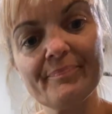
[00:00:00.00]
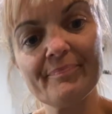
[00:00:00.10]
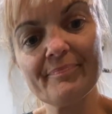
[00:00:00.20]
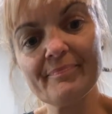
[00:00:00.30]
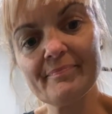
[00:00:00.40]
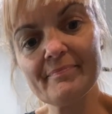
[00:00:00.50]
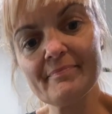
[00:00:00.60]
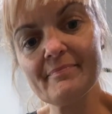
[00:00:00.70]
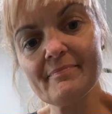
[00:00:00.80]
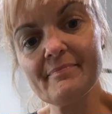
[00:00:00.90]

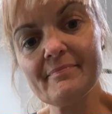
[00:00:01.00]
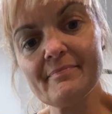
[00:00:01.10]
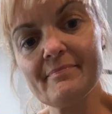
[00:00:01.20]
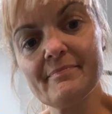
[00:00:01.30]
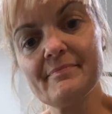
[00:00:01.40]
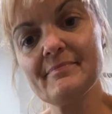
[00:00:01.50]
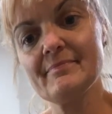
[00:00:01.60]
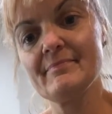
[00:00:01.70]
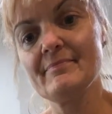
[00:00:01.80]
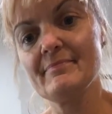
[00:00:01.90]

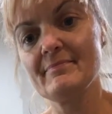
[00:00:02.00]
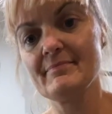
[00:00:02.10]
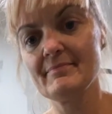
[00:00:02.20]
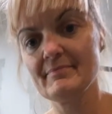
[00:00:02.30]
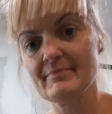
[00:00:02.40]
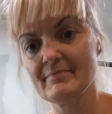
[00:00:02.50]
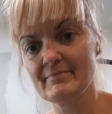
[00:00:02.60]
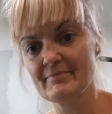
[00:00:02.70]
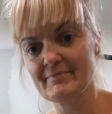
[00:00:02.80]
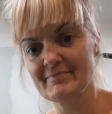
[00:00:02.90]
[no speech]